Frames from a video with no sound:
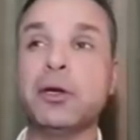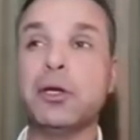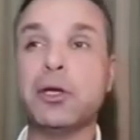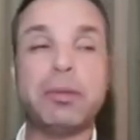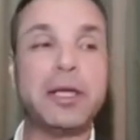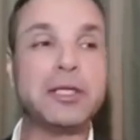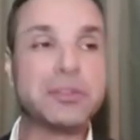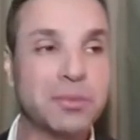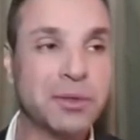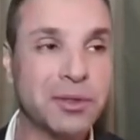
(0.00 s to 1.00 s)
in a place
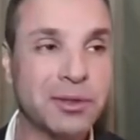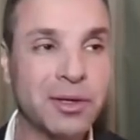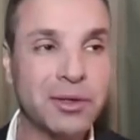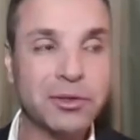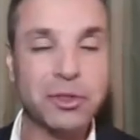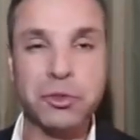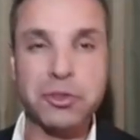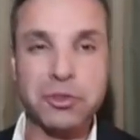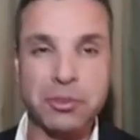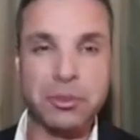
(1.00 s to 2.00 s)
where the
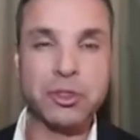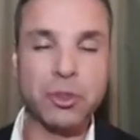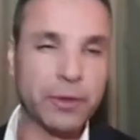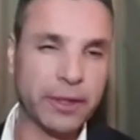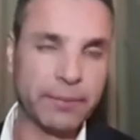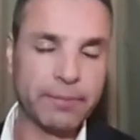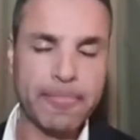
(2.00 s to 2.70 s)
Jews are the majority.